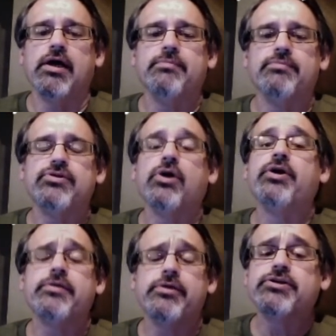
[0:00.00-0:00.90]
So
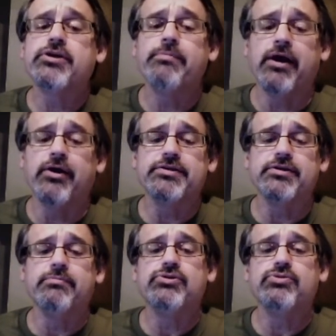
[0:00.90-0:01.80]
here's a comparison
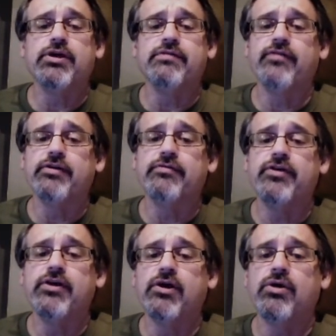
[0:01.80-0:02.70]
between
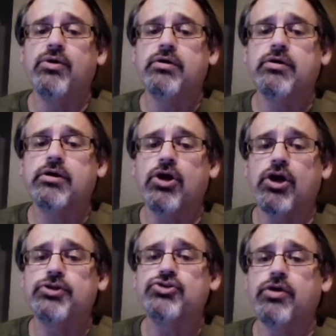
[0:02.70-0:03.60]
Funnelvio,
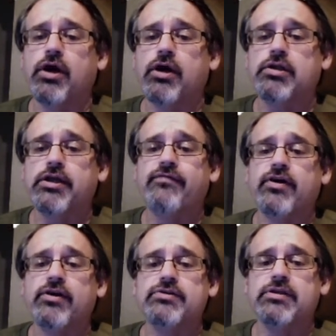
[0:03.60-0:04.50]
Kartra,
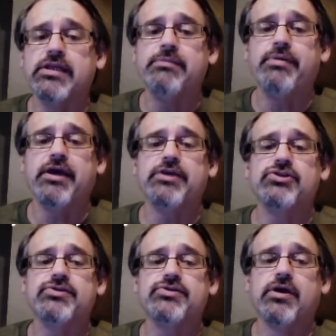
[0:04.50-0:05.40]
Clickfunnels, and lead
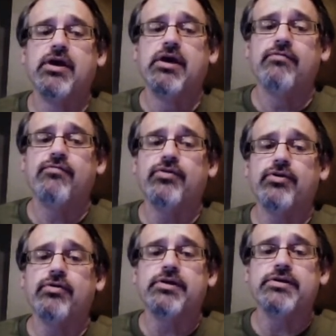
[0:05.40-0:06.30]
pages.
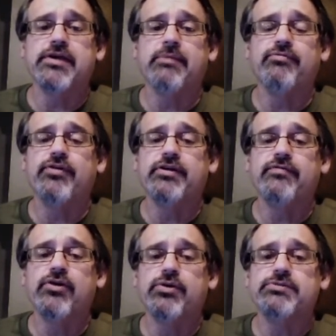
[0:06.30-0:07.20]
For example,
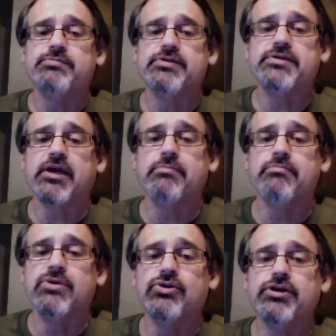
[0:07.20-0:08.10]
Funnelvio has been seeing
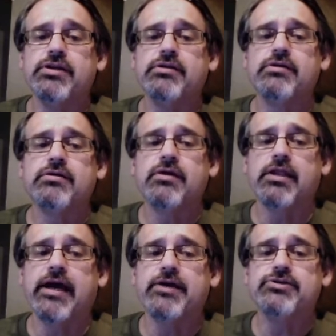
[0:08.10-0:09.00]

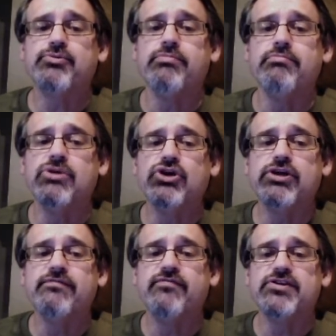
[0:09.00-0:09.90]
allows up to 1
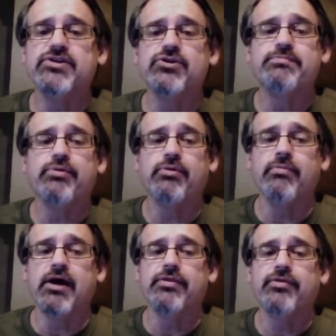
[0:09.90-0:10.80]
million visitors per
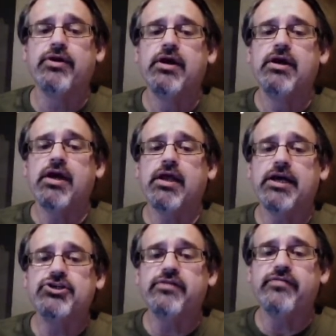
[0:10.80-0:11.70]
month.
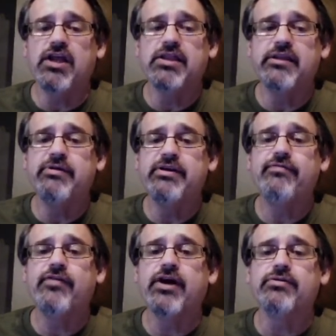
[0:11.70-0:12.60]
Allows you to have unlimited
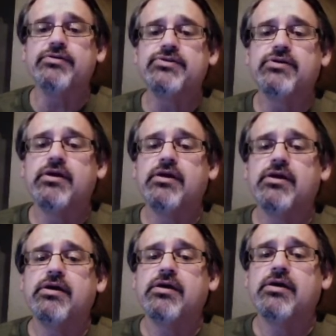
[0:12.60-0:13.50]
funnels.
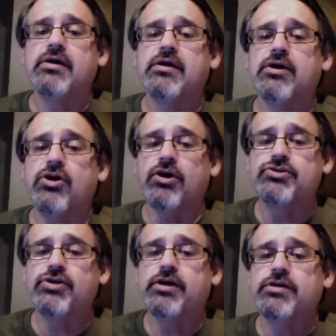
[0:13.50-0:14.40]

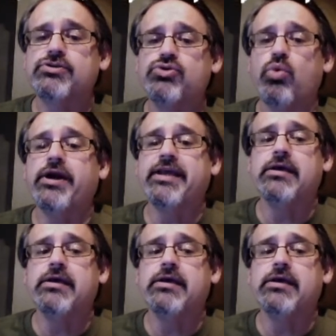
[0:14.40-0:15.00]
Kartra, 20.